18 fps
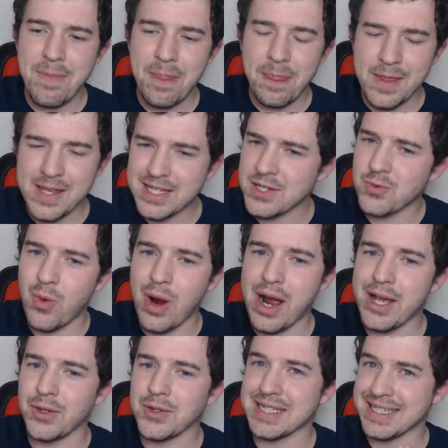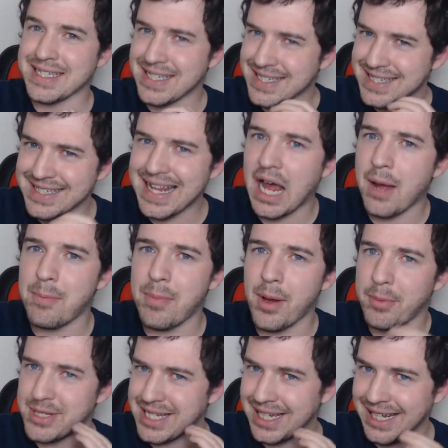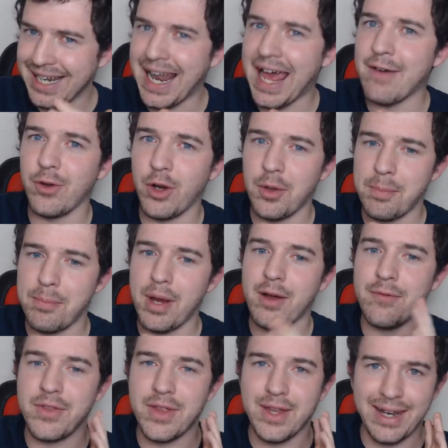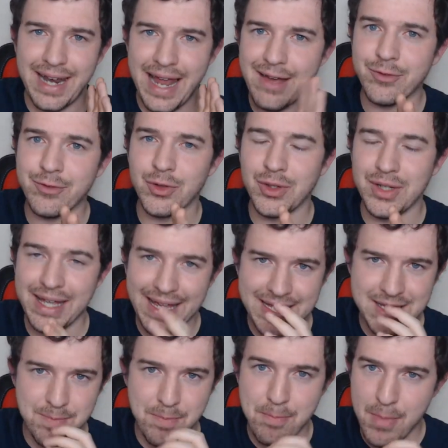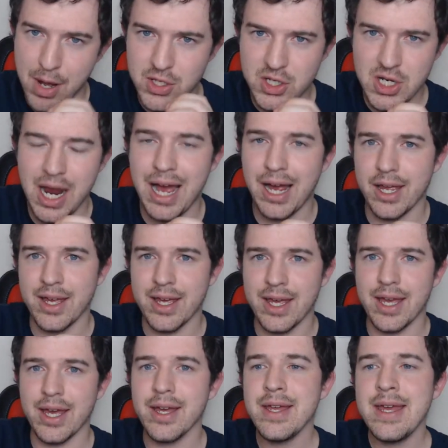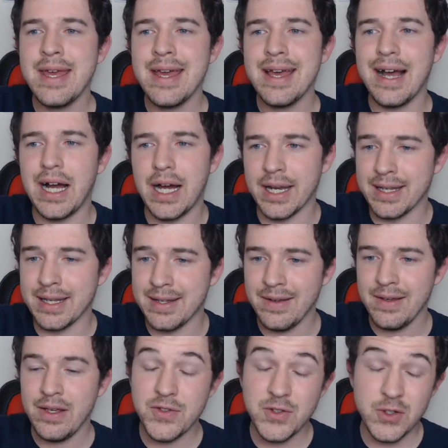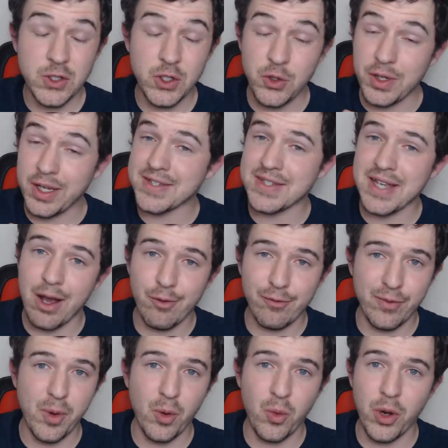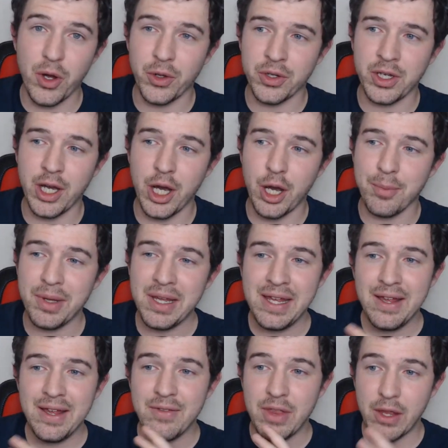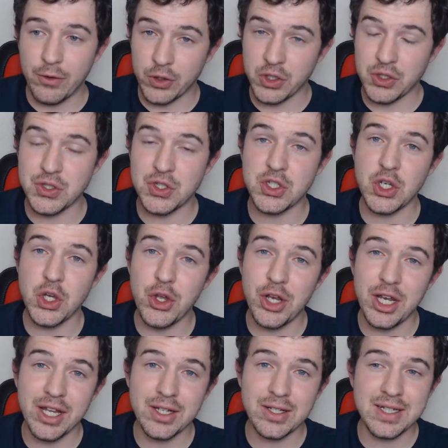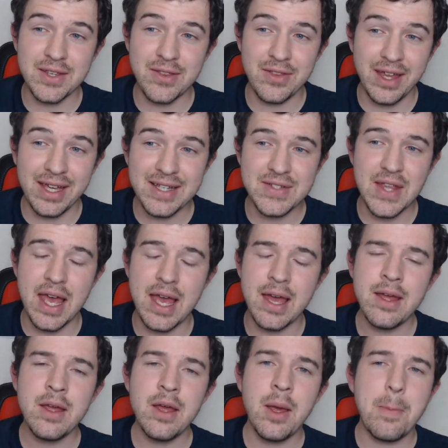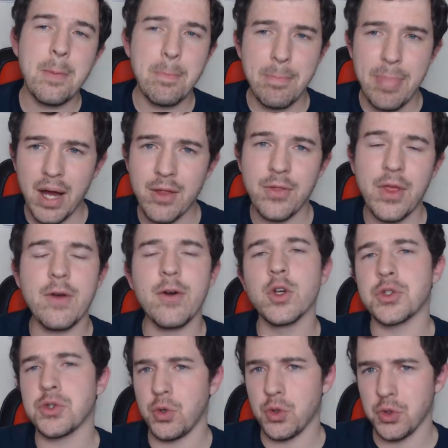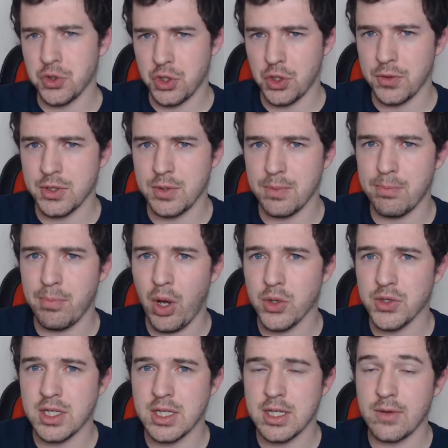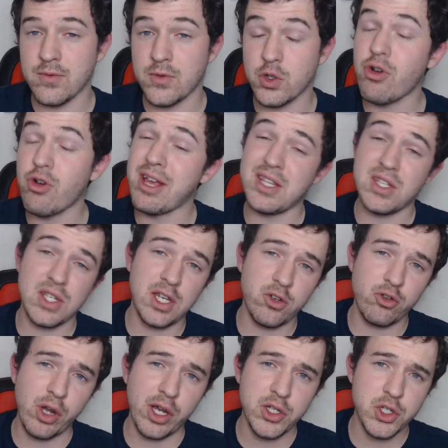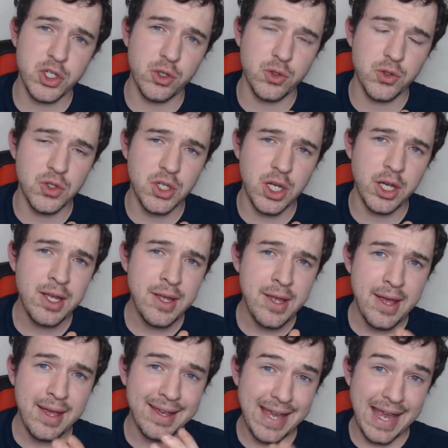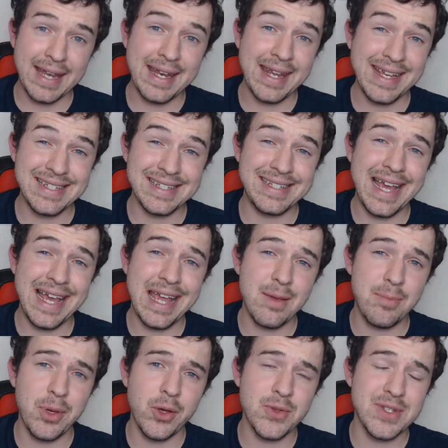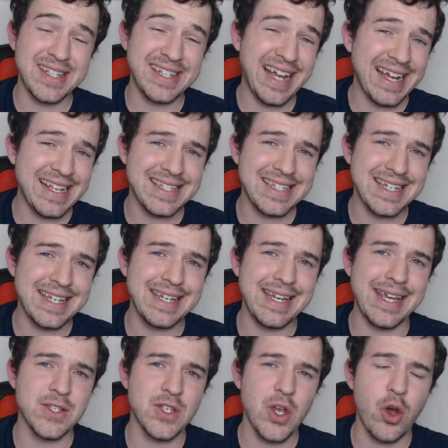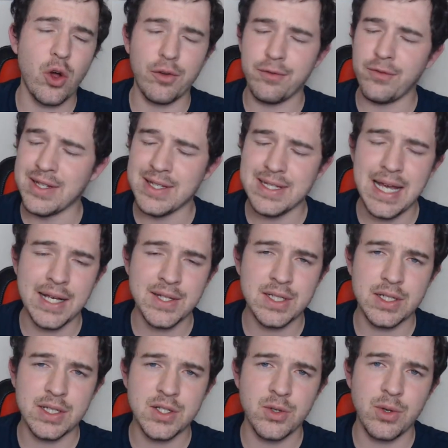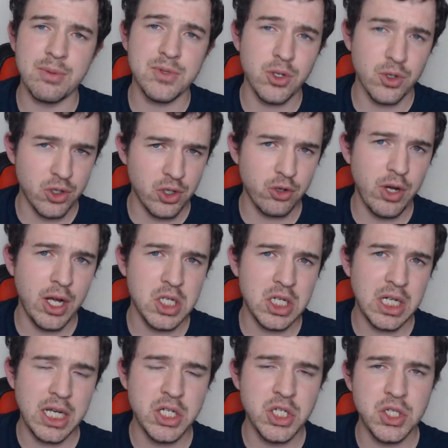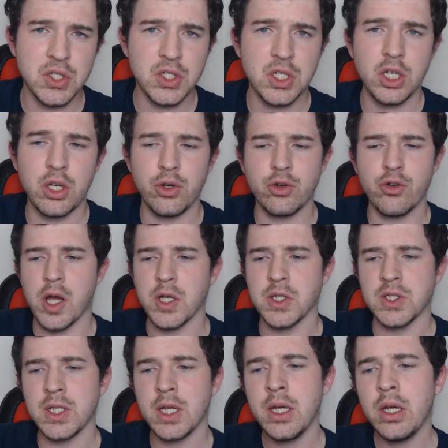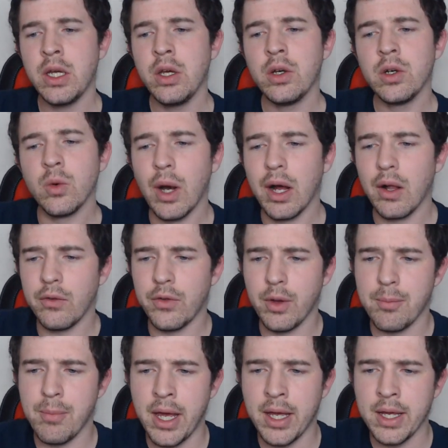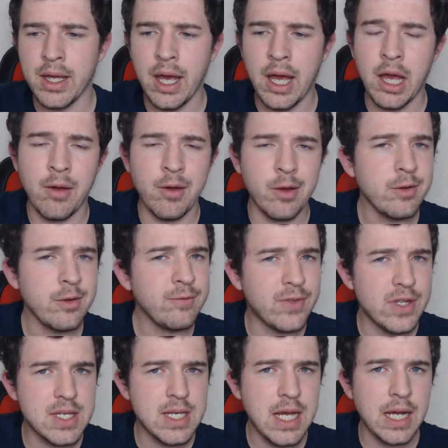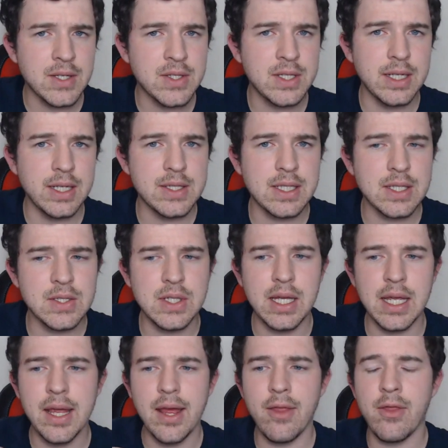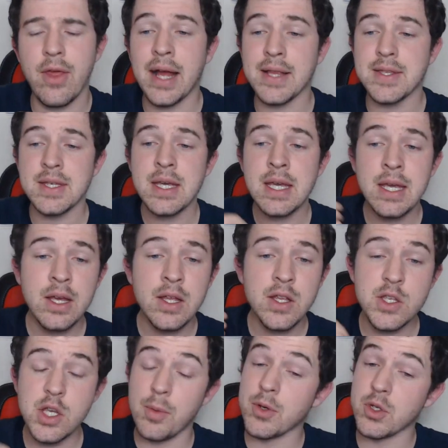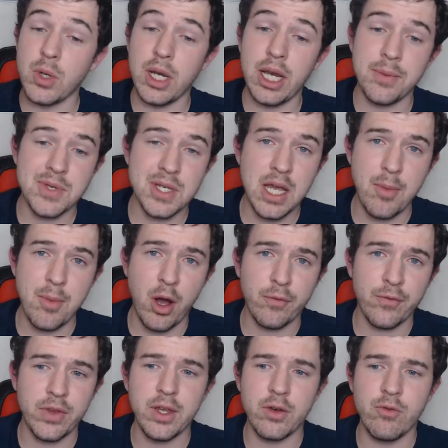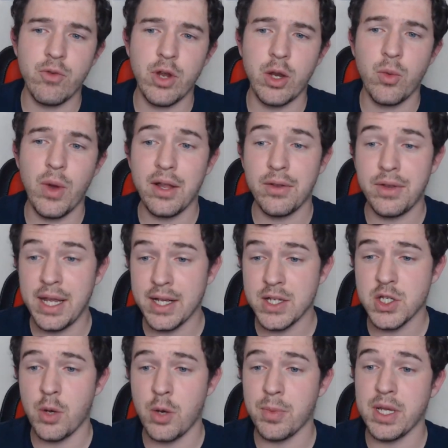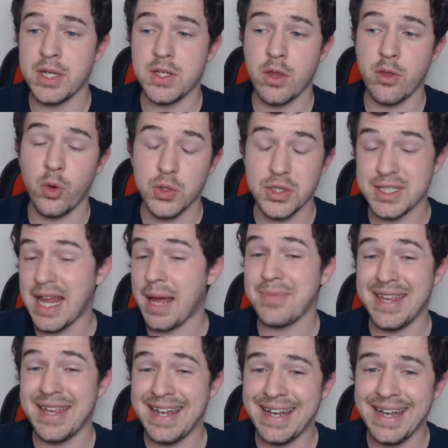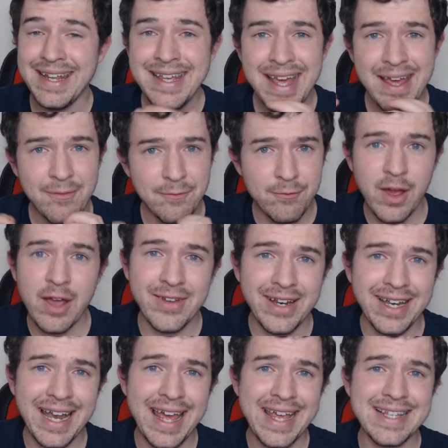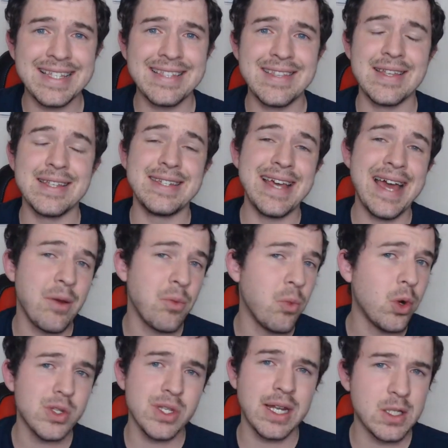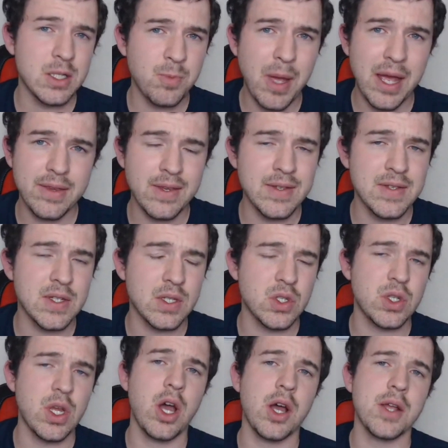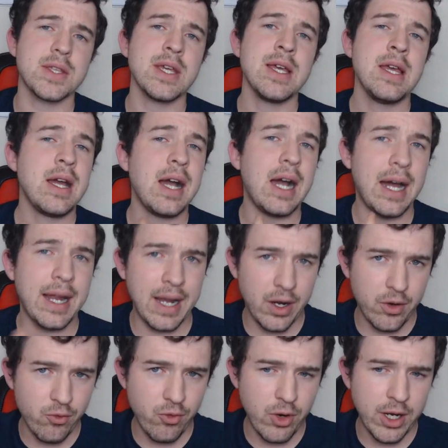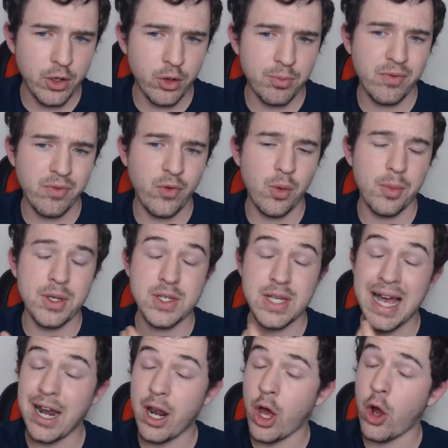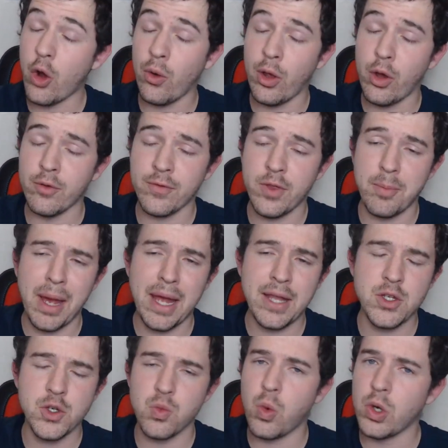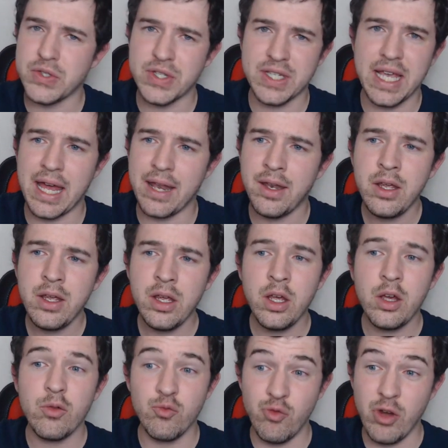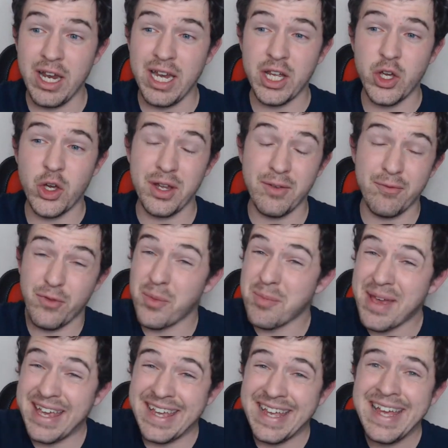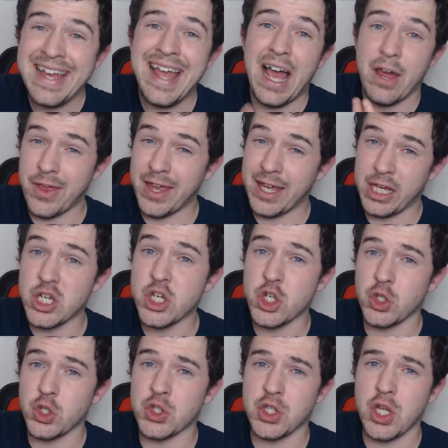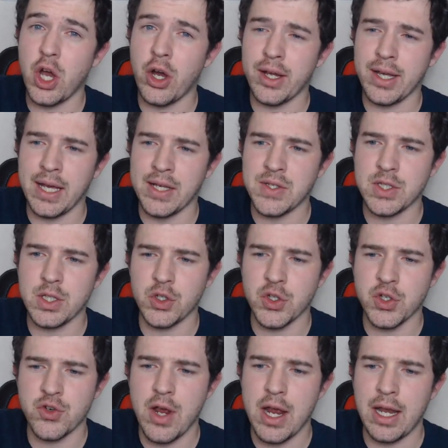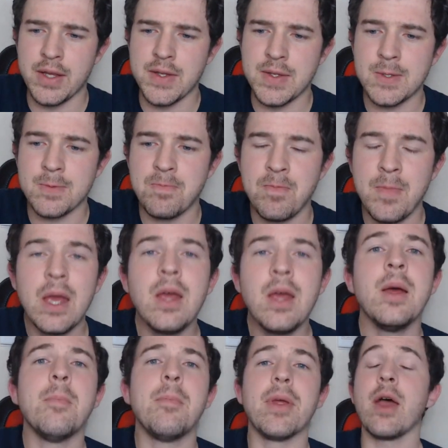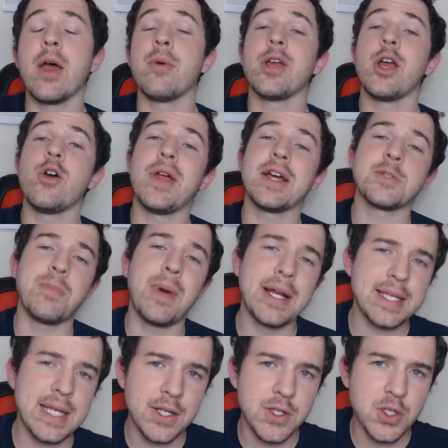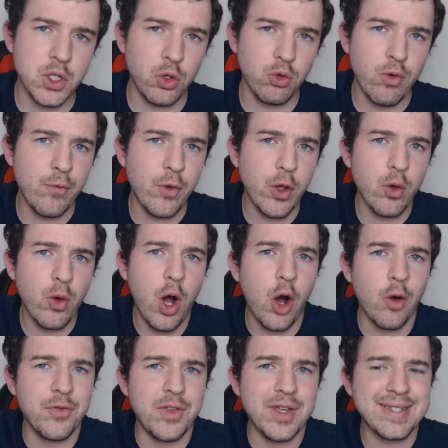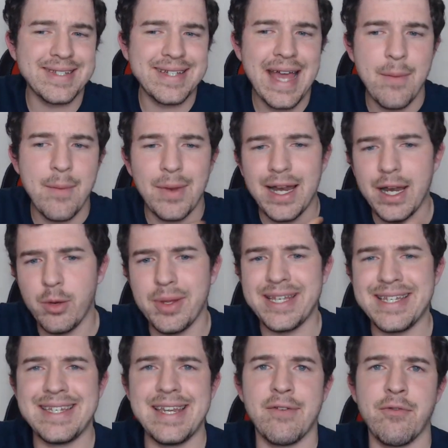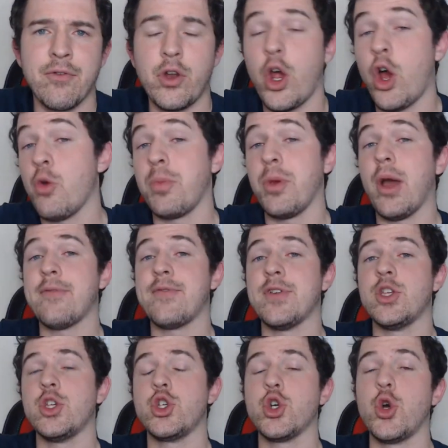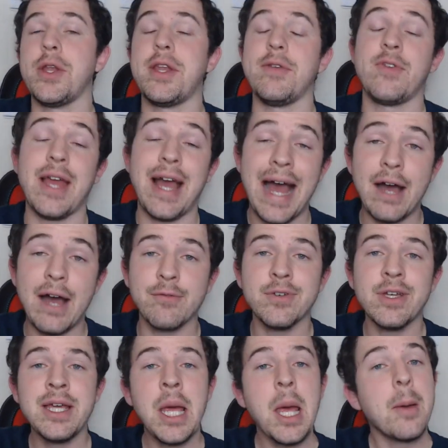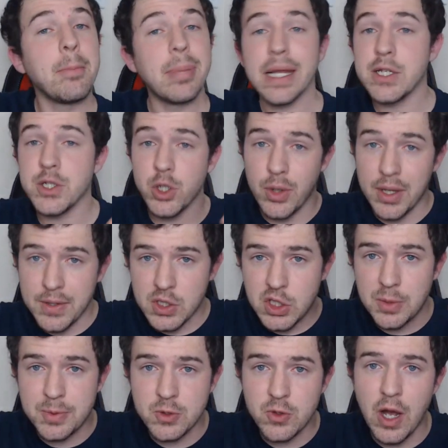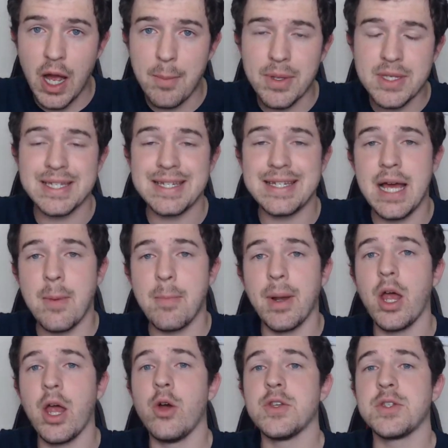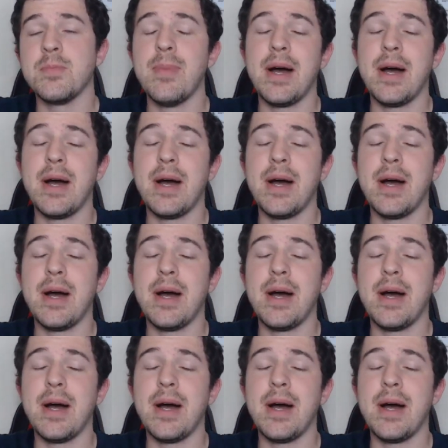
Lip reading: this is Wales. It's a step up. It's a level above. The level is much higher here. And 2 years out from a World Cup, there are concerning things there, but there are also some positives. Great to see Christ Shunza again, his debut, 19 years old. Fantastic to him. So congratulations to you, Christ. Well done, mate. Fantastic to see that. Thomas Williams came off and did really well. Nick Tompkins, I thought, stepped in very late in the day. Wasn't expecting to start and had a really good performance. Halahola off the bench, once again, really good. And for me, I think he should start against the Australians. But there we go. That's my tactical review of this game. A little bit different. Hope you have enjoyed. If you have, please do hit the subscribe button down below. It's